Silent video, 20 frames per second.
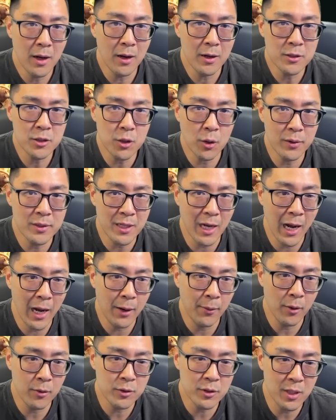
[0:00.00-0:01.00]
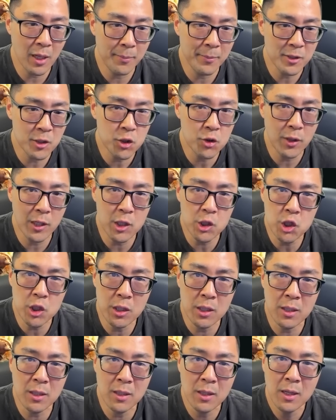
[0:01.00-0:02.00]
So is Iroh's
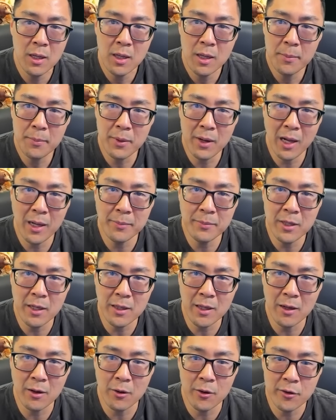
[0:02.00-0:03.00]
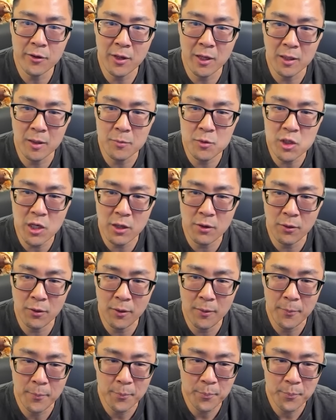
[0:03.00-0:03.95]
Demonstration. But I am taking Earth Kingdom General.